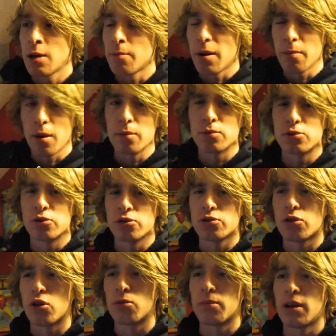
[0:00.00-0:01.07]
my mom just
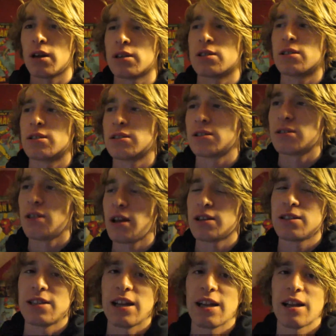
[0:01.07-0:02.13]
told me I
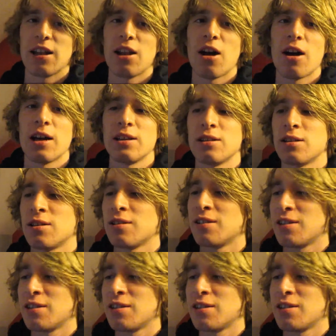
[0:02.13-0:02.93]
stink a lot, and